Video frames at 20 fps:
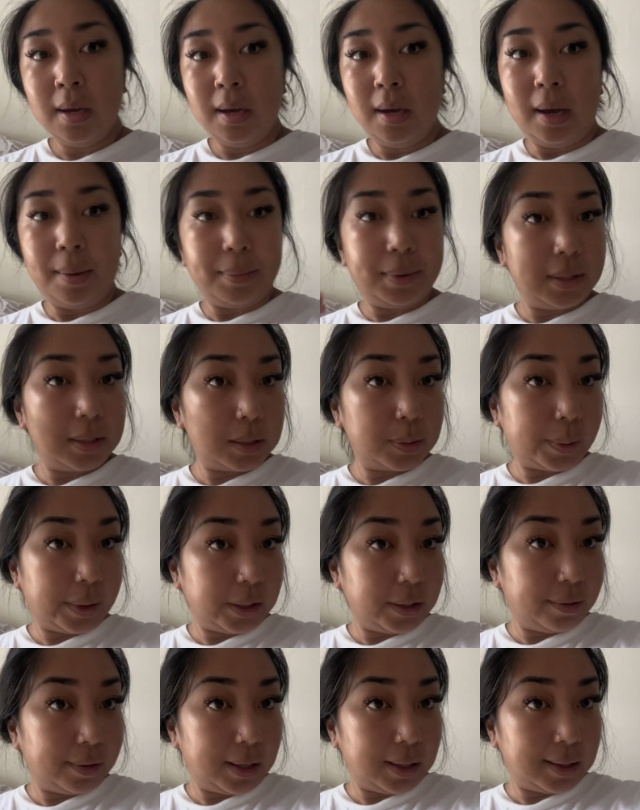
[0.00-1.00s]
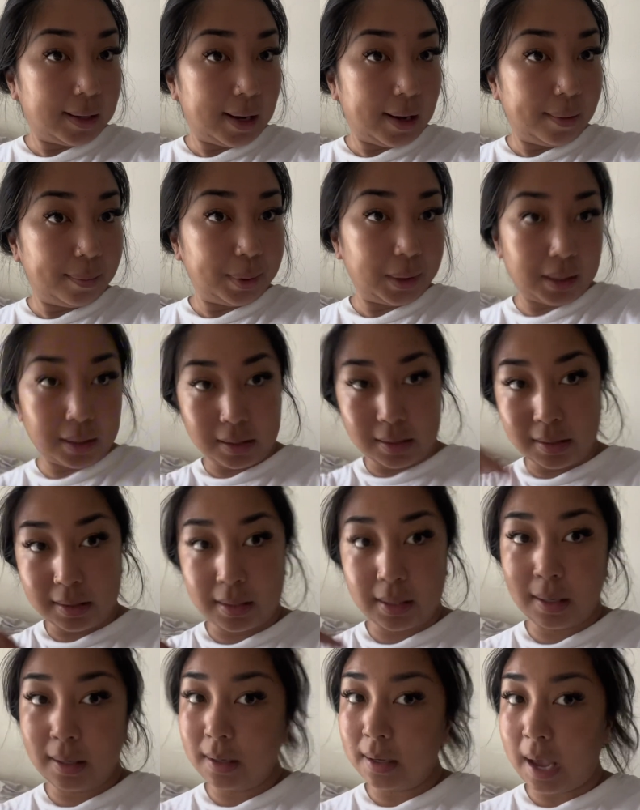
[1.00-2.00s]
I'm a little sweaty right now because
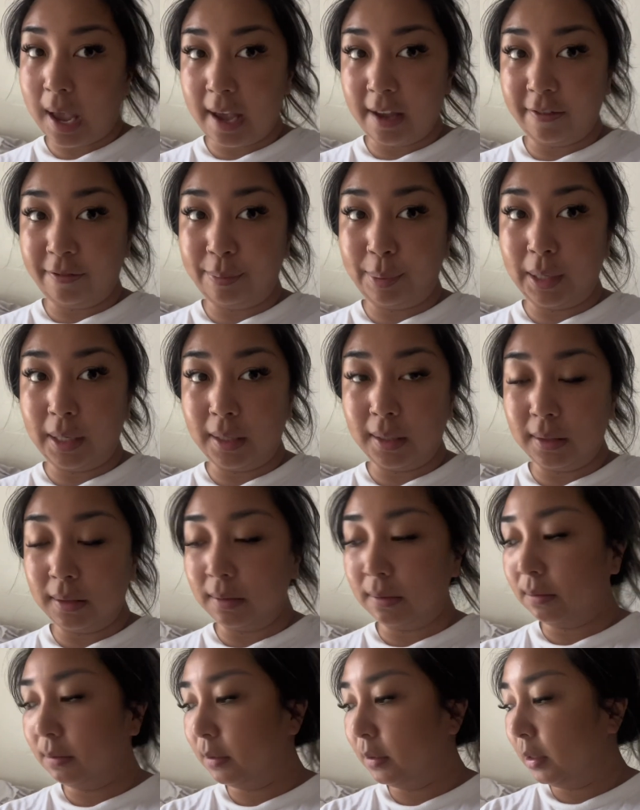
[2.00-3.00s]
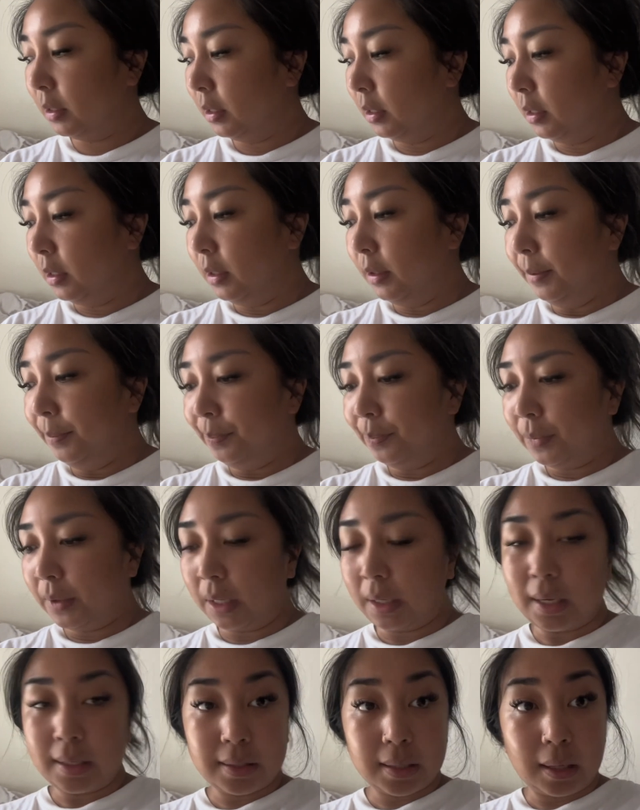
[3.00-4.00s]
I've been, like
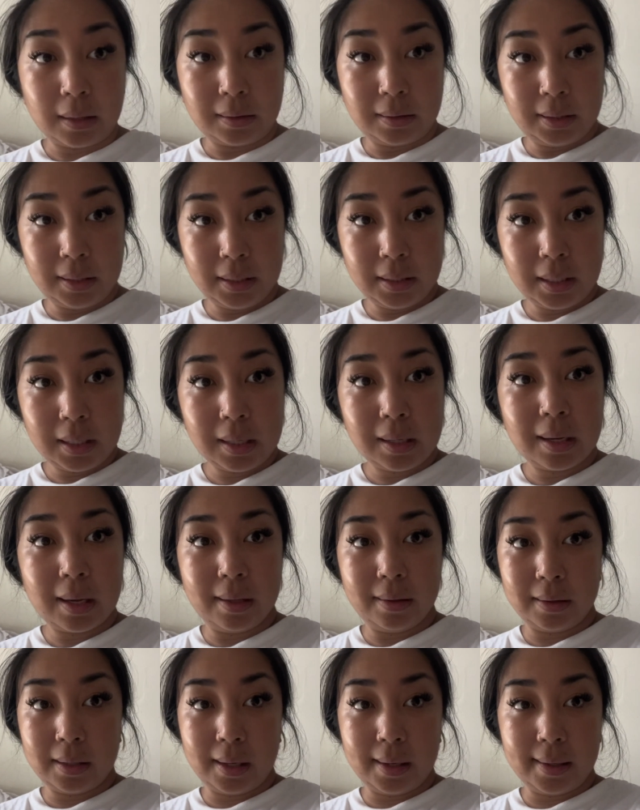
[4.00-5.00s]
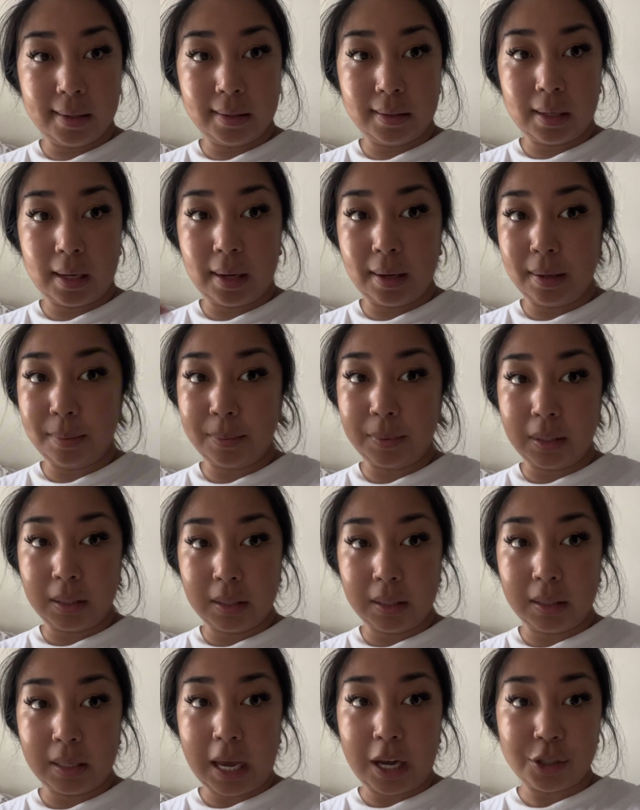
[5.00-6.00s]
I said, cleaning, and then I'm gonna
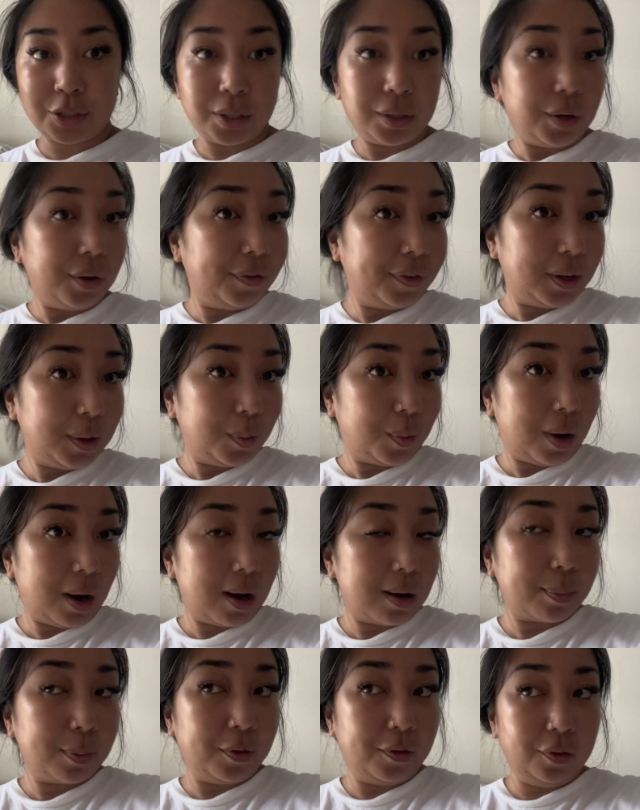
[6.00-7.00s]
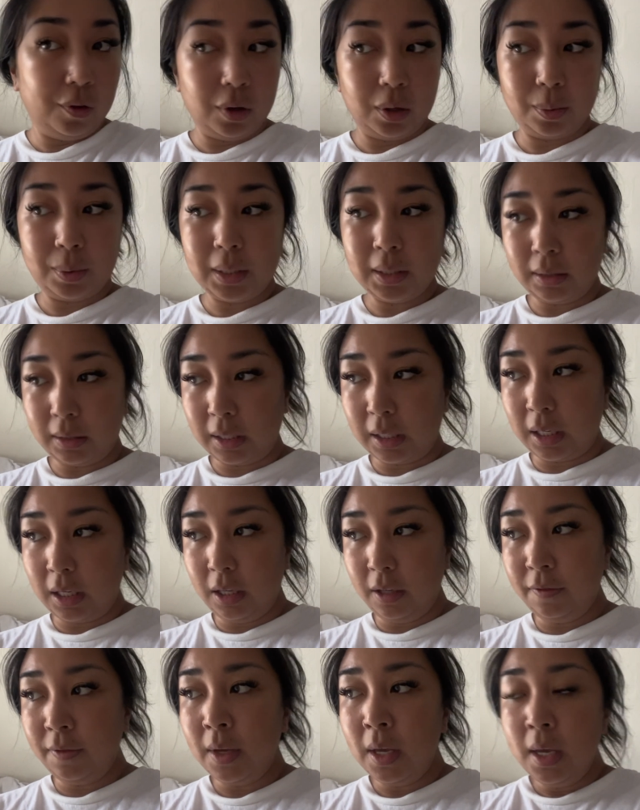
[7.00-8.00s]
actually go for a walk before we
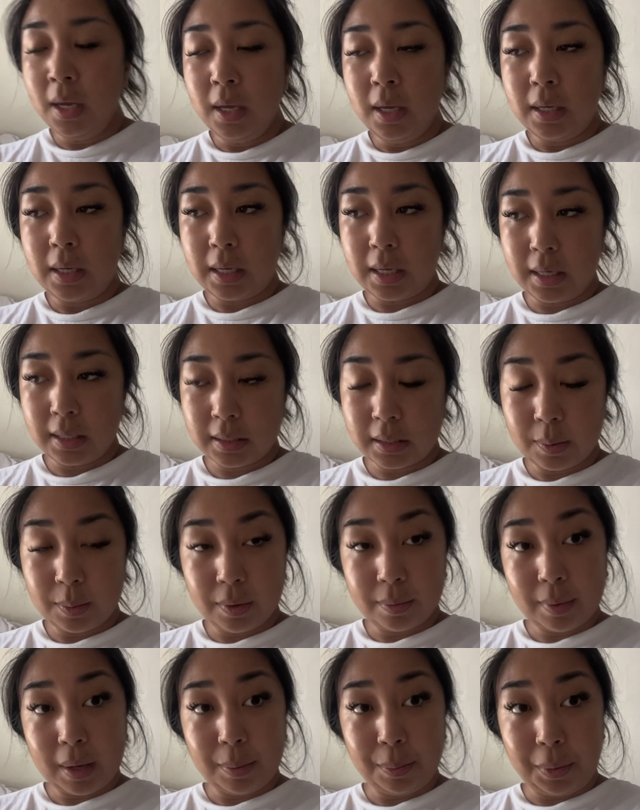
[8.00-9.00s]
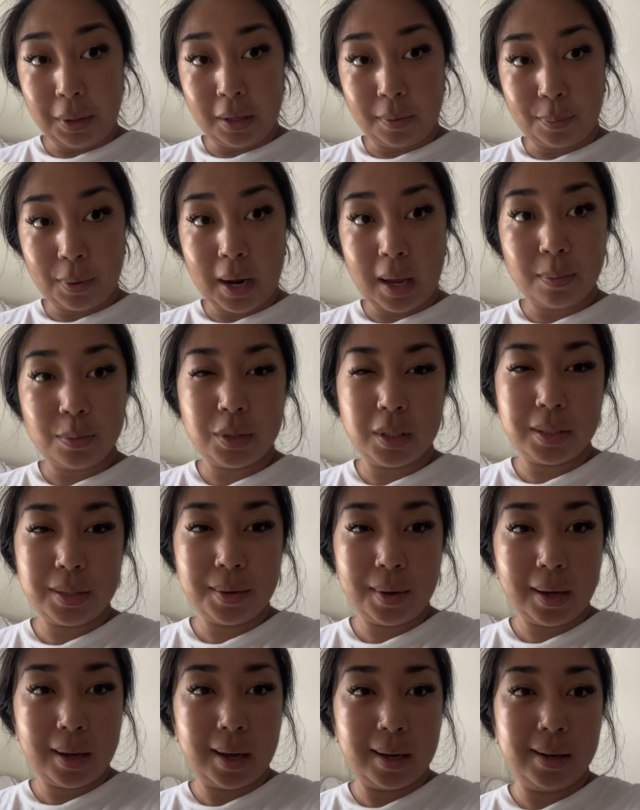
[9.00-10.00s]
leave, eat some of my meal prep, just so I
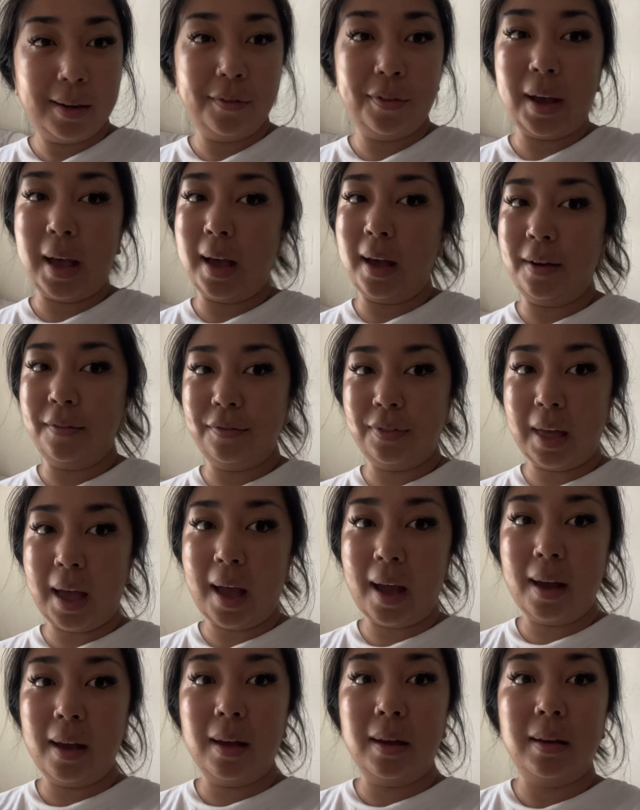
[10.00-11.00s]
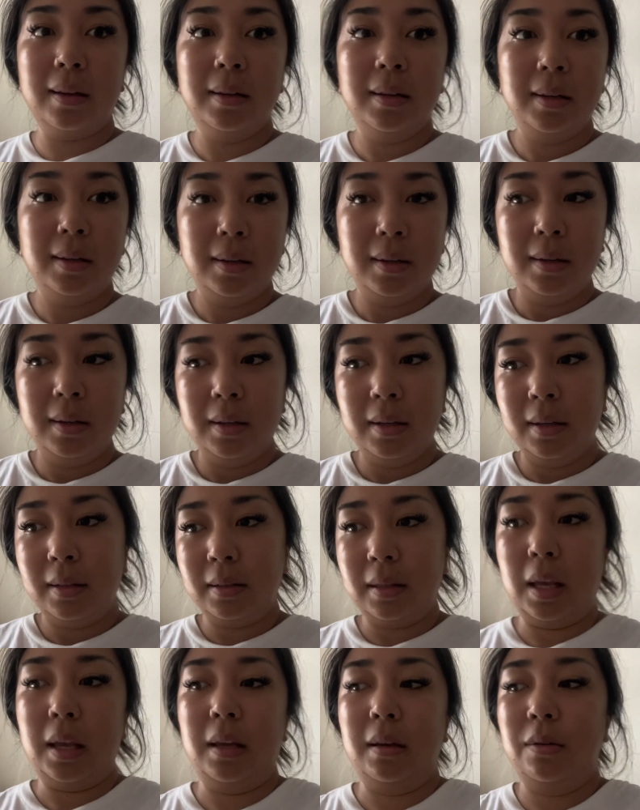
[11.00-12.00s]
kind of have that
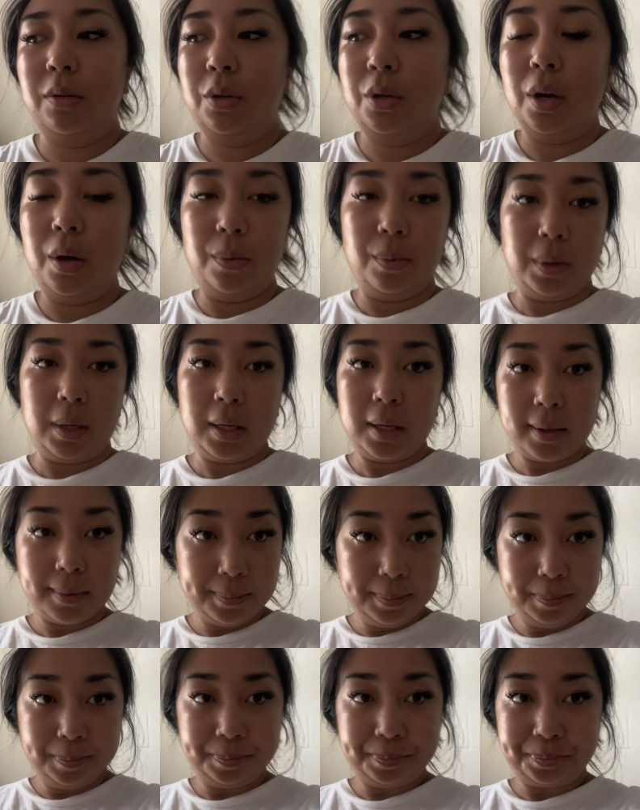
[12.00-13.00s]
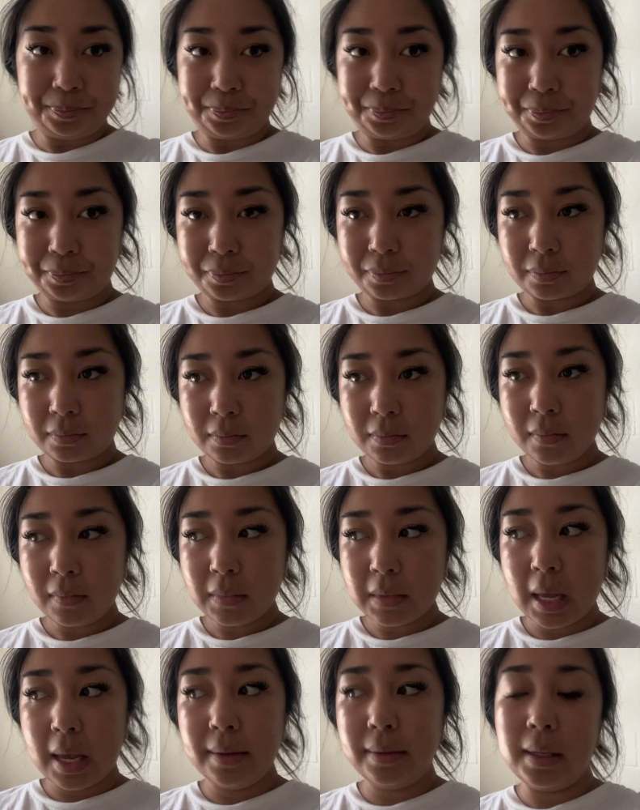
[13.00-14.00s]
like going,
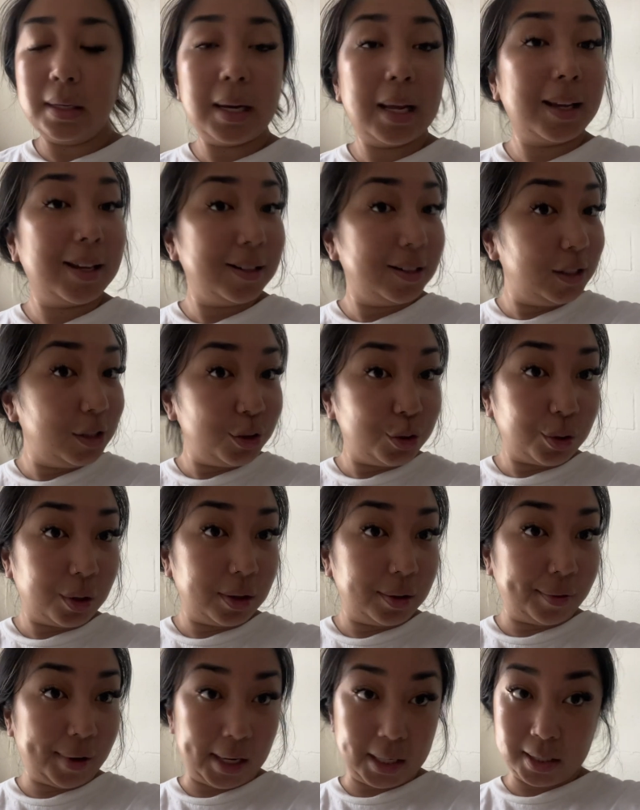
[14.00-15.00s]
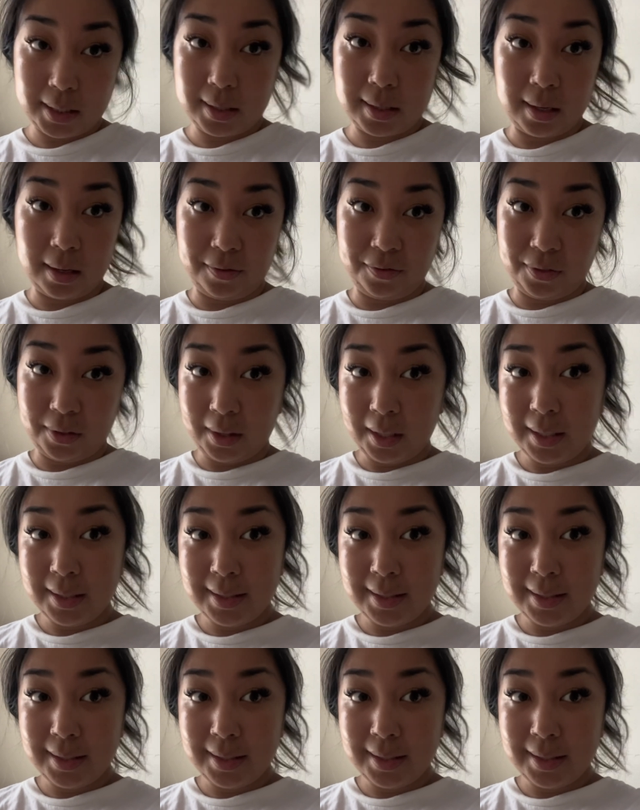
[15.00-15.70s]
and then I can enjoy the rest of the